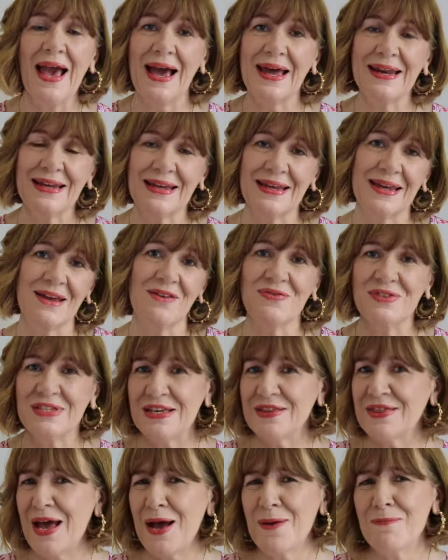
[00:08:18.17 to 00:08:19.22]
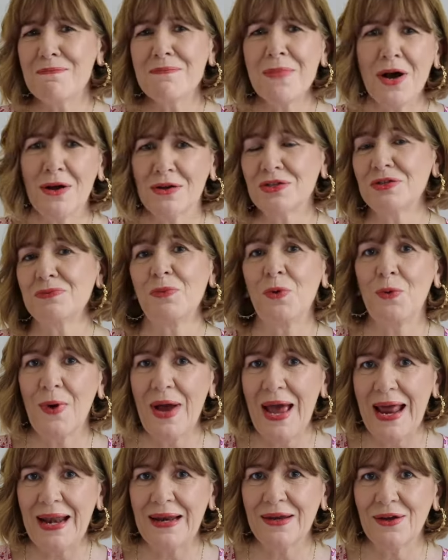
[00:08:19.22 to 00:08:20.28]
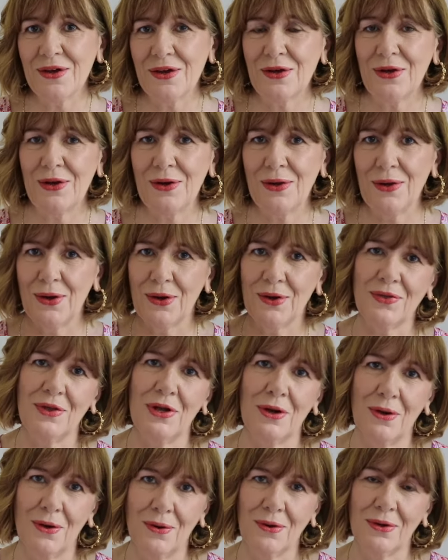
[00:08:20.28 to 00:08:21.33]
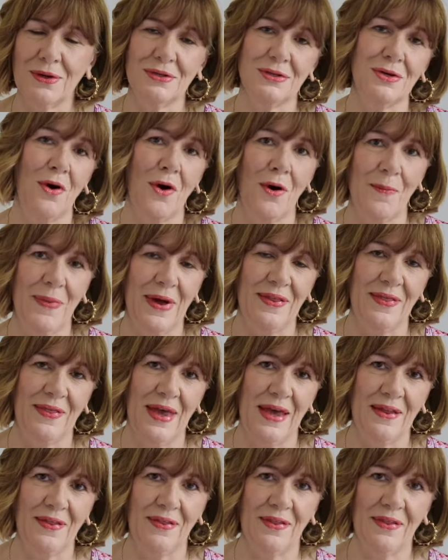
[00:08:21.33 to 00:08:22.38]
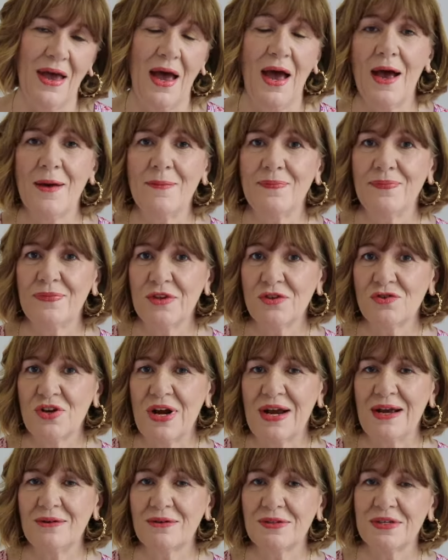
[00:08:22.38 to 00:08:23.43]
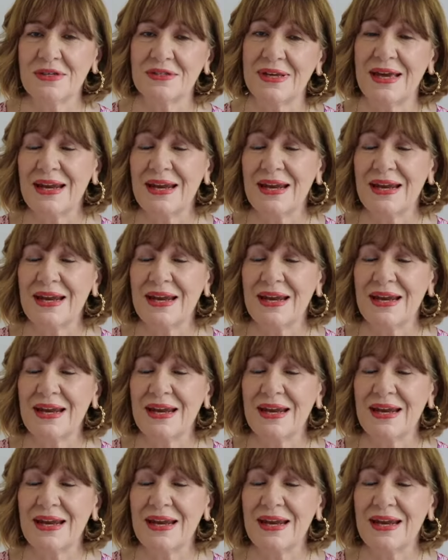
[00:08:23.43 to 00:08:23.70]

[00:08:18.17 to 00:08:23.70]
and it gives it that much more elegant look, the longer top and then the trousers.